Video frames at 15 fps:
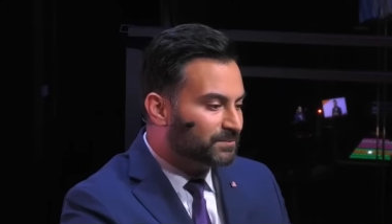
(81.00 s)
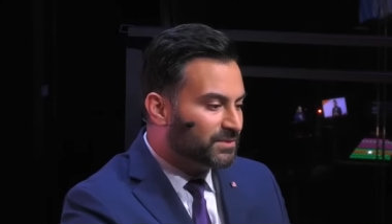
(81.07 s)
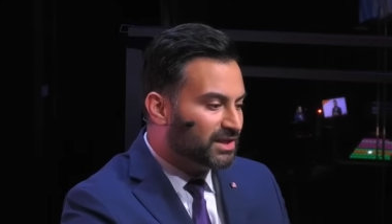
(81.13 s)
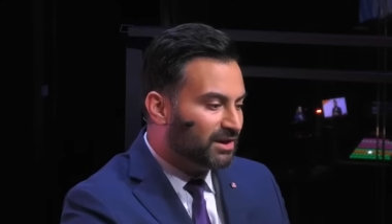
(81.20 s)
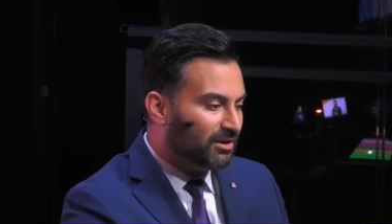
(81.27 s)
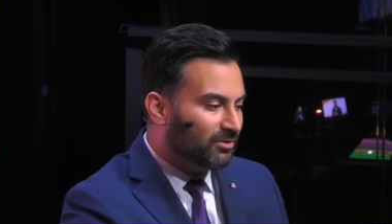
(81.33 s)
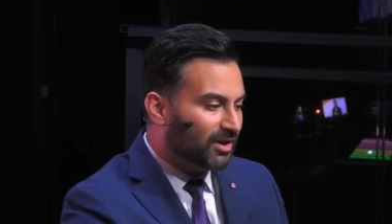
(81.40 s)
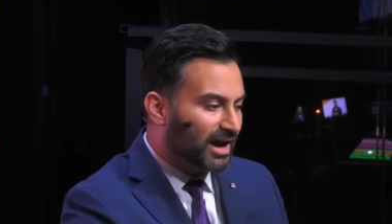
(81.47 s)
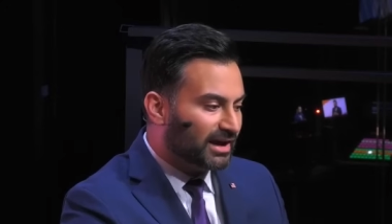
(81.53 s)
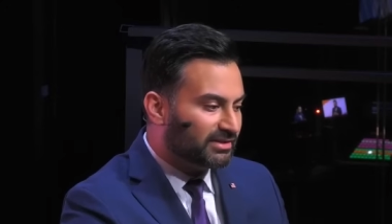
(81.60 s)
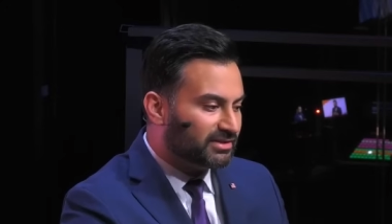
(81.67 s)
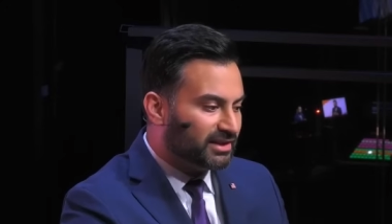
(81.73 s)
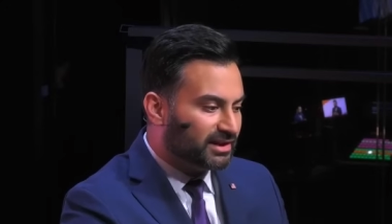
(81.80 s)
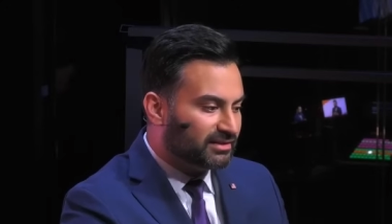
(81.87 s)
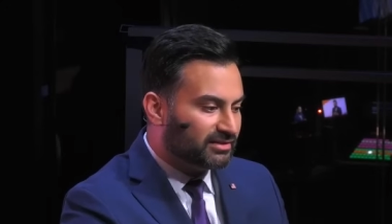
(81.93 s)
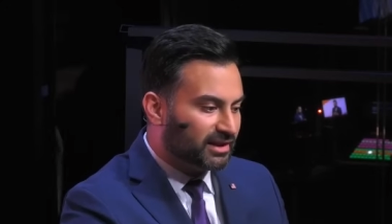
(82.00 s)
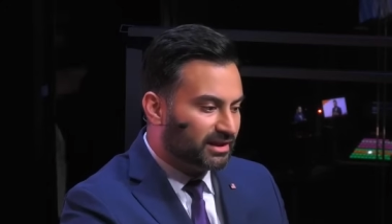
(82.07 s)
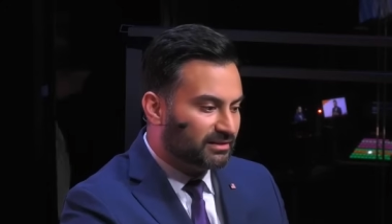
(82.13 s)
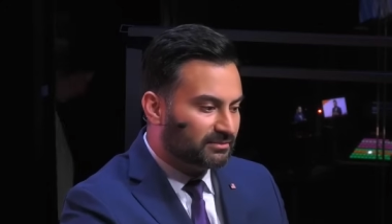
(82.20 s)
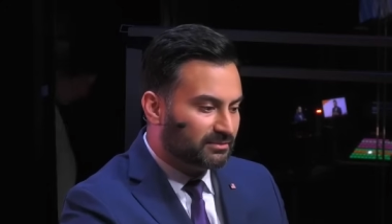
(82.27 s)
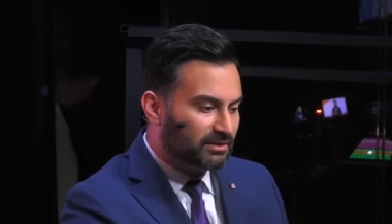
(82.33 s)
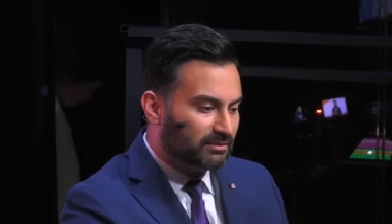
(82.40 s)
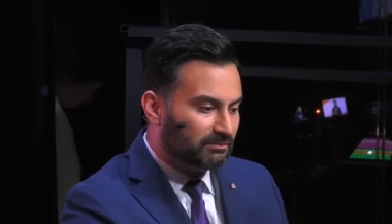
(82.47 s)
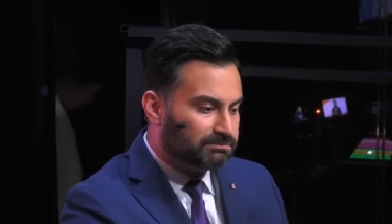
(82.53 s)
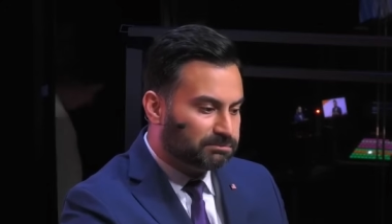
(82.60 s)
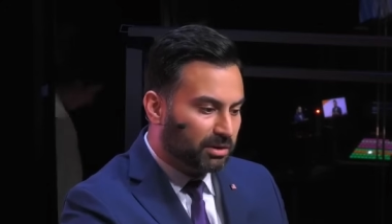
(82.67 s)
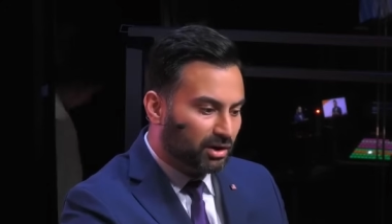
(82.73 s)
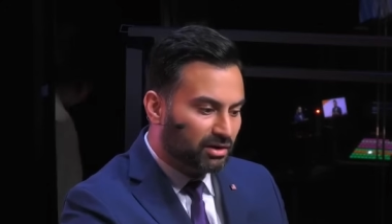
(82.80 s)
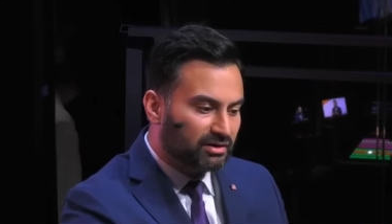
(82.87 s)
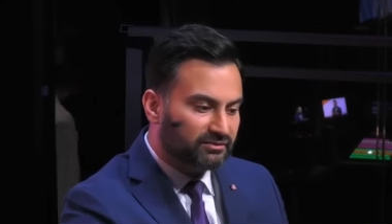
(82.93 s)
you know, I think that
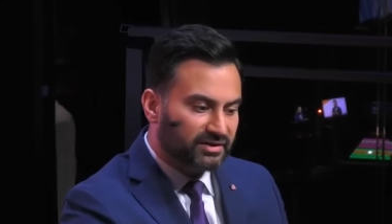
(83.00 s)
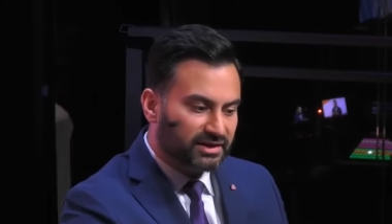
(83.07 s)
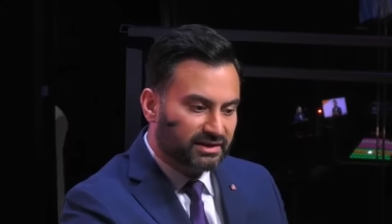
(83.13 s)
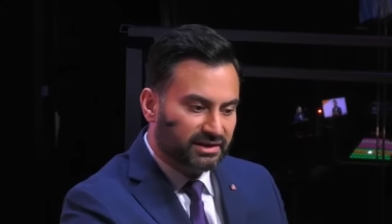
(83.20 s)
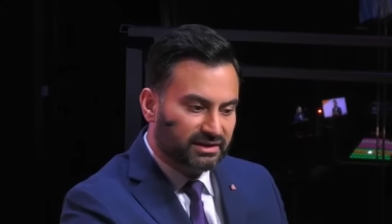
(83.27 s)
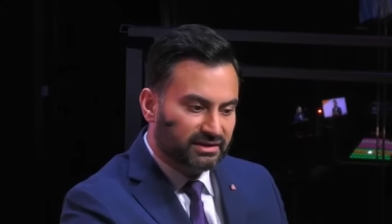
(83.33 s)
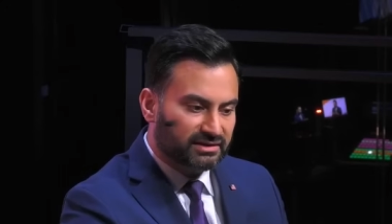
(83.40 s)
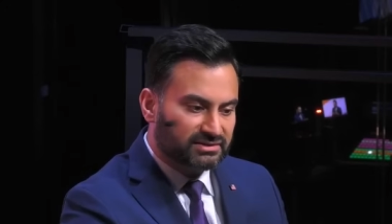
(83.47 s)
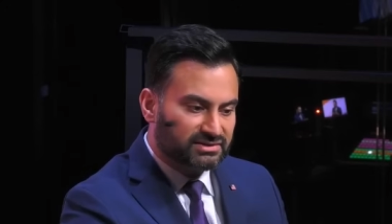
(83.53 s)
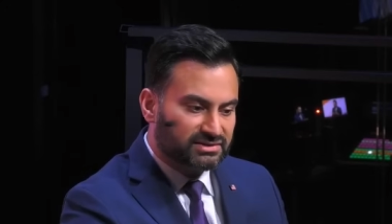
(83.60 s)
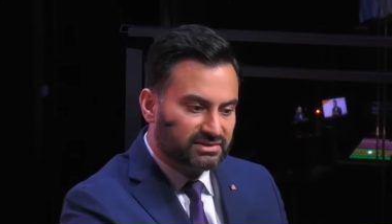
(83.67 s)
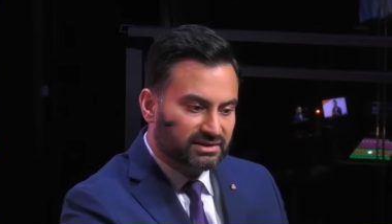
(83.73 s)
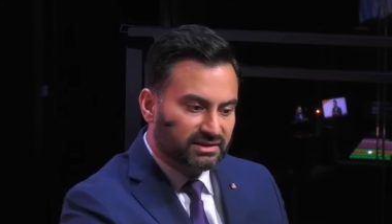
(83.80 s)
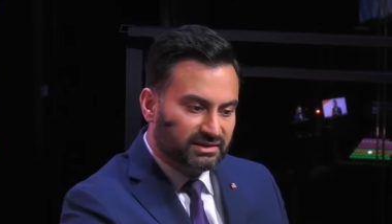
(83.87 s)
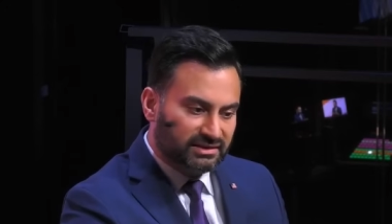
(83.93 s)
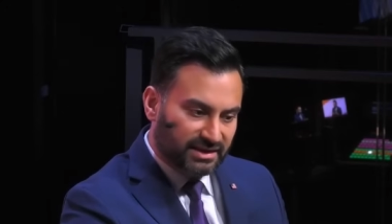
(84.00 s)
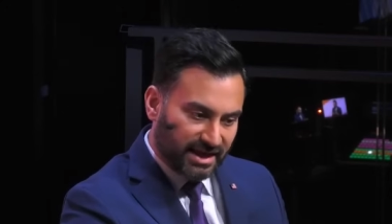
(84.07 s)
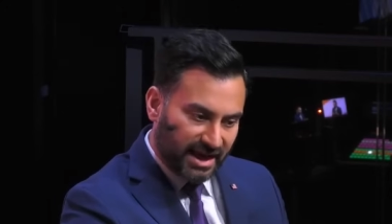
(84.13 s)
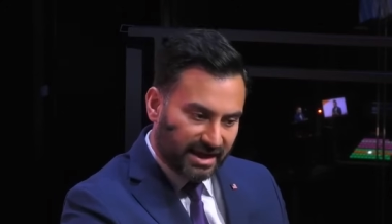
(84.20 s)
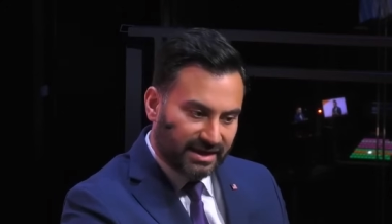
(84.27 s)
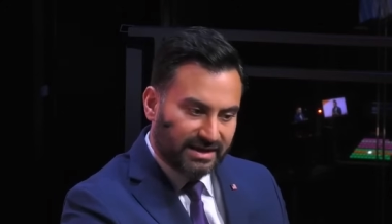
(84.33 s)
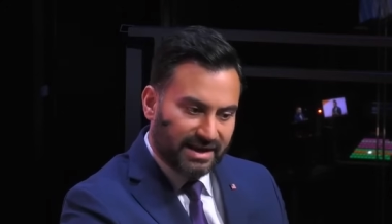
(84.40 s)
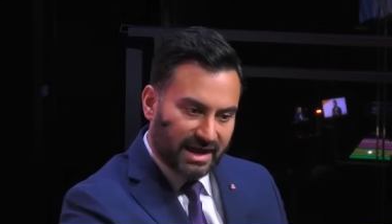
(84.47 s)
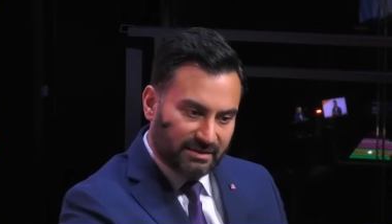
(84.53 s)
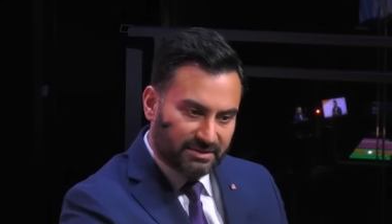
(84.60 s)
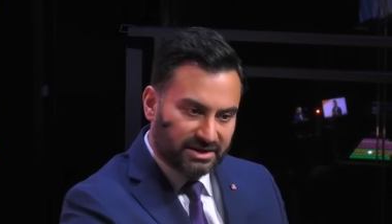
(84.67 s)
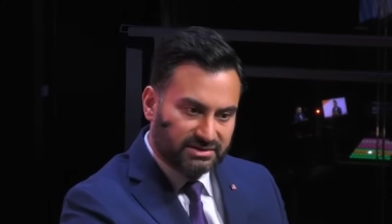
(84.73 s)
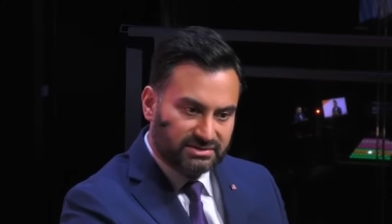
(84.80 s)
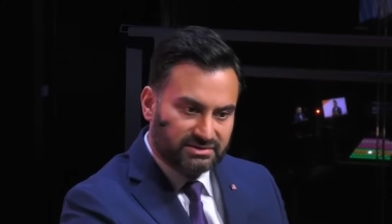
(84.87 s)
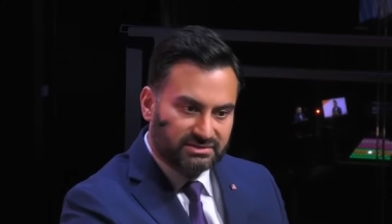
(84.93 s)
part of it is the
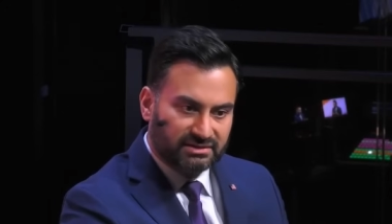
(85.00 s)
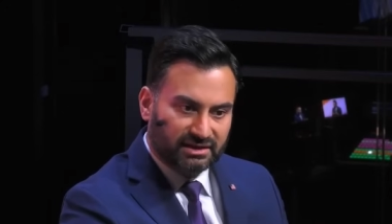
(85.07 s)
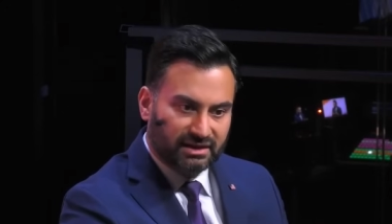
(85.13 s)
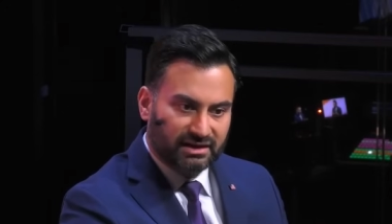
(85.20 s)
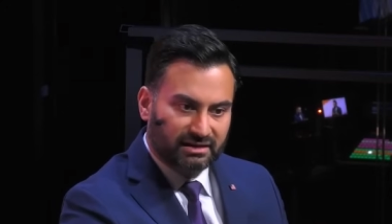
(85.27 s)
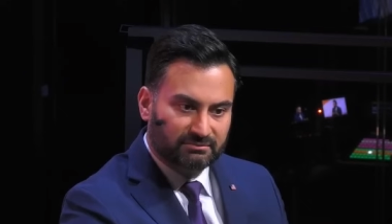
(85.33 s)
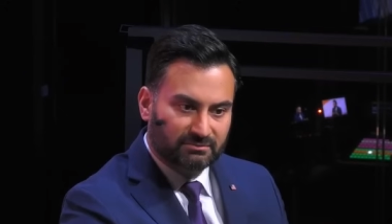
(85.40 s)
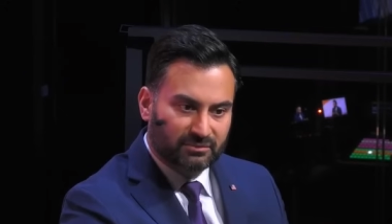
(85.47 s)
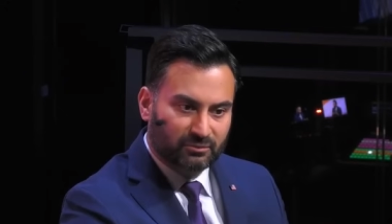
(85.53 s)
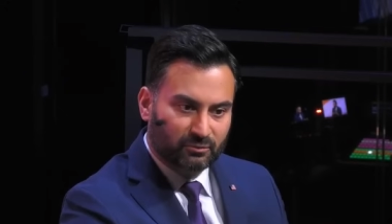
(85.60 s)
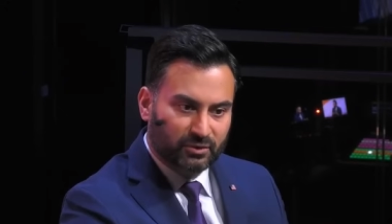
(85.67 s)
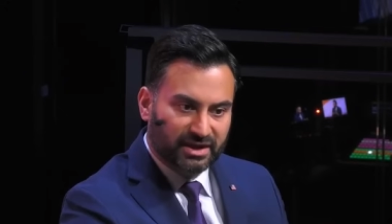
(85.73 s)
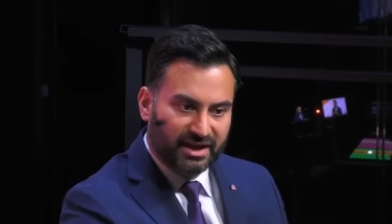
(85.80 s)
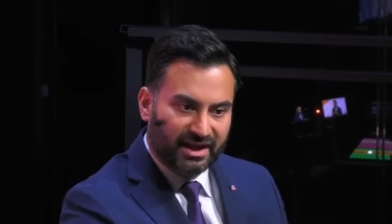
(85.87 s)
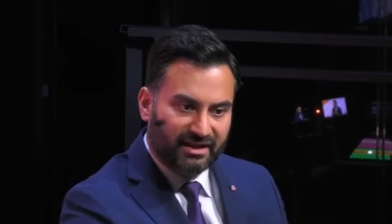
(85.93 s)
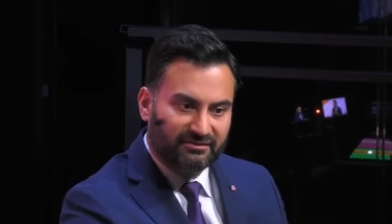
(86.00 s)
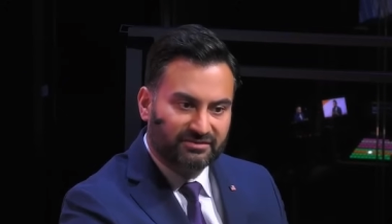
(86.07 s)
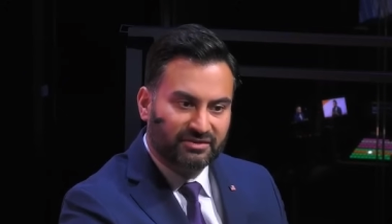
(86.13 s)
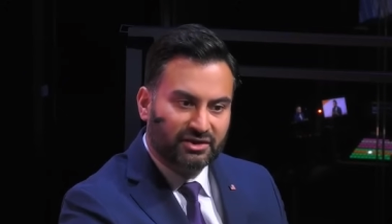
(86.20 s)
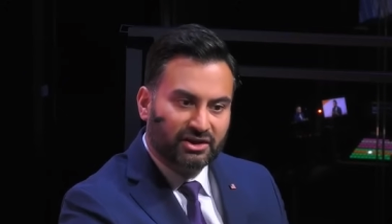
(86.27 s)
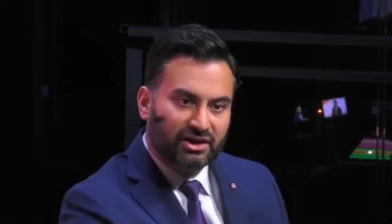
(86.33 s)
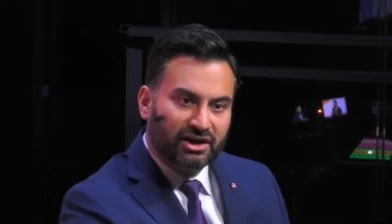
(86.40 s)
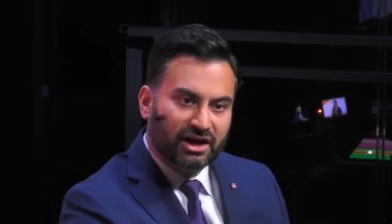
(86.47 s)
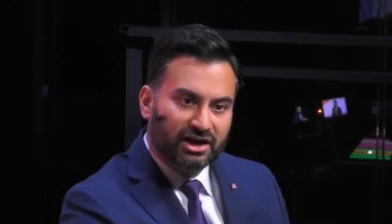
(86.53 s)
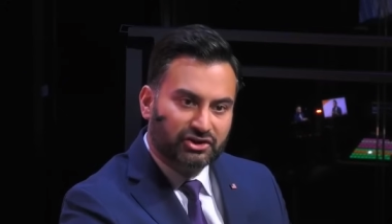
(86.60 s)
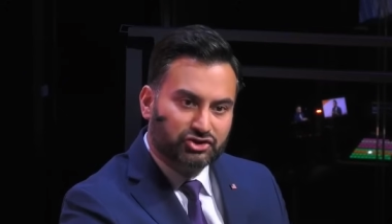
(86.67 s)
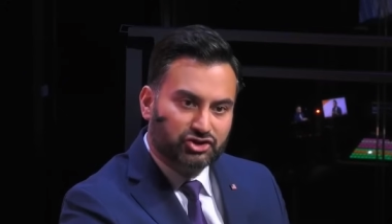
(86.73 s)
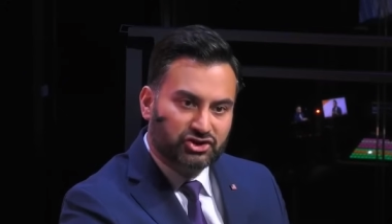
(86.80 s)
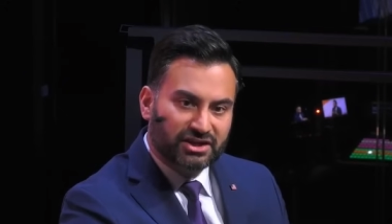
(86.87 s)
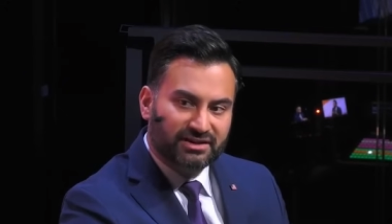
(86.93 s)
economics. We have
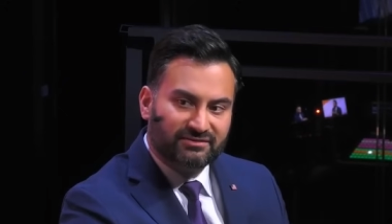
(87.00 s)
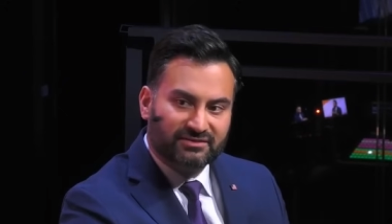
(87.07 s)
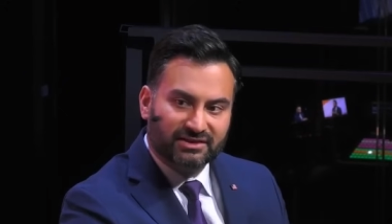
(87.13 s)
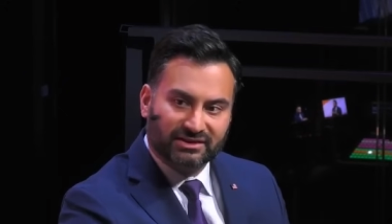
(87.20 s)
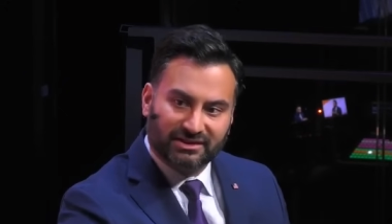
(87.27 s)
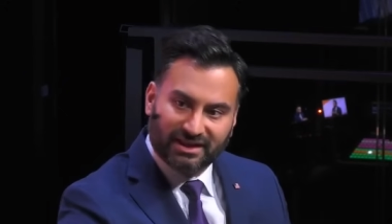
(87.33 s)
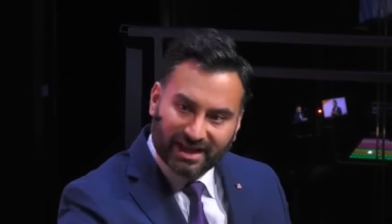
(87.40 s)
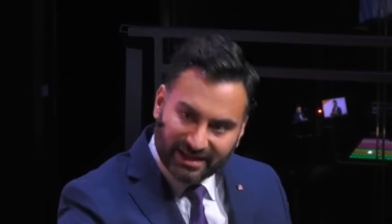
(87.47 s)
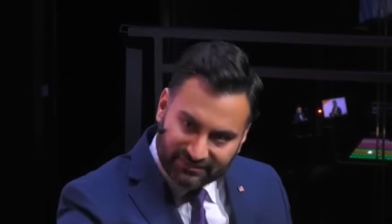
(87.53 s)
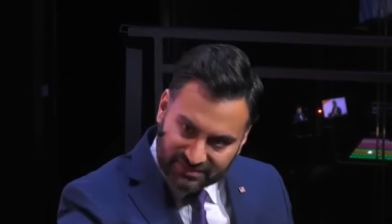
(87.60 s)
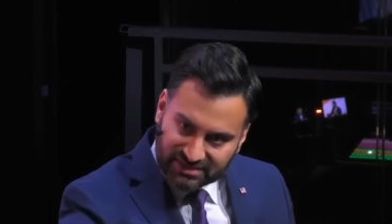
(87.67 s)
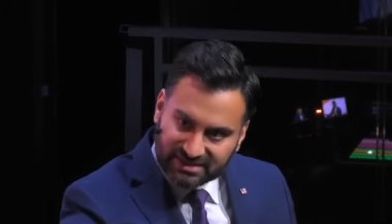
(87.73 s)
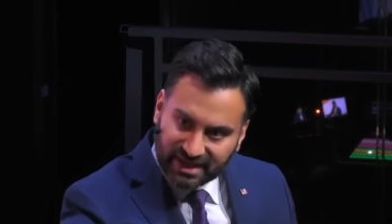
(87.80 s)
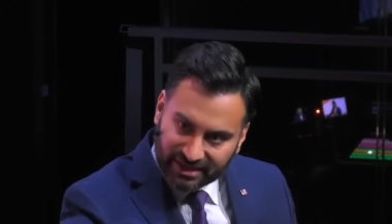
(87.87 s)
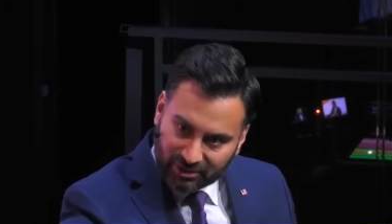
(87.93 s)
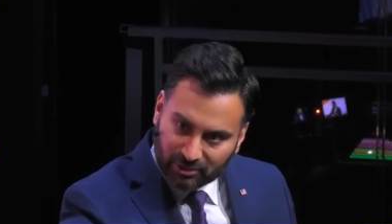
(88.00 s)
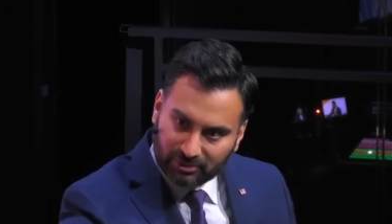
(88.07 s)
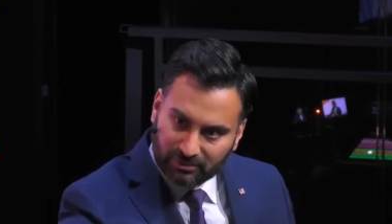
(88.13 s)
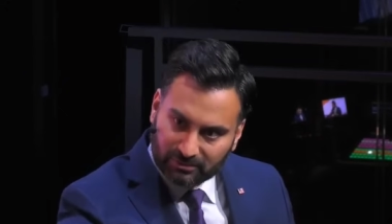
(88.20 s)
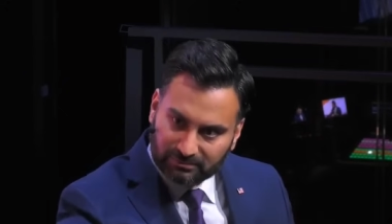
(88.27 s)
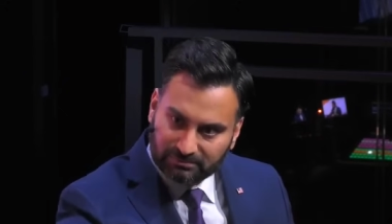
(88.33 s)
achieved life cycle